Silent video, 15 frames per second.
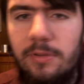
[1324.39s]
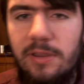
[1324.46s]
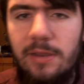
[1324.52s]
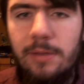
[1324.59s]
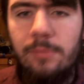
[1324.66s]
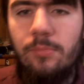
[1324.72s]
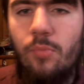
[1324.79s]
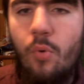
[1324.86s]
see
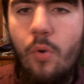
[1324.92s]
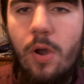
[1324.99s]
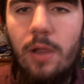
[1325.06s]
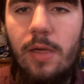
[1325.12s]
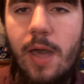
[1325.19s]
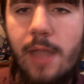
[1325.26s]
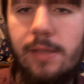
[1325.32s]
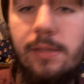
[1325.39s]
more
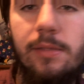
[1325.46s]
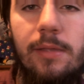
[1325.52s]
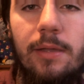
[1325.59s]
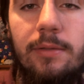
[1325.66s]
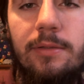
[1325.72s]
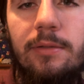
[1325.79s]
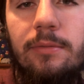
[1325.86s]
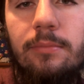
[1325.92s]
like
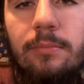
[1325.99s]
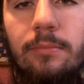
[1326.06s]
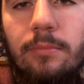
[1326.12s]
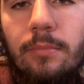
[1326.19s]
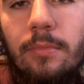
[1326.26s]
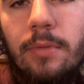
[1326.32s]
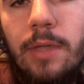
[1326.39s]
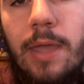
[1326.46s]
this.
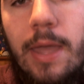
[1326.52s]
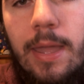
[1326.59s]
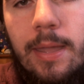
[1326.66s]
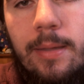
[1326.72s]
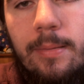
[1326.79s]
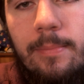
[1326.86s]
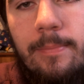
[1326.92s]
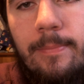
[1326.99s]
Okay,
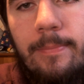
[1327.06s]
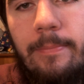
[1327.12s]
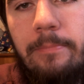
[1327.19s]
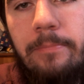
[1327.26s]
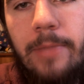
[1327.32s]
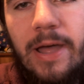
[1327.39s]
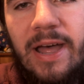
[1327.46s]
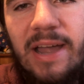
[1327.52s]

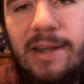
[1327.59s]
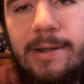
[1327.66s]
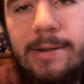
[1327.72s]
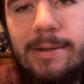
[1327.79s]
bye.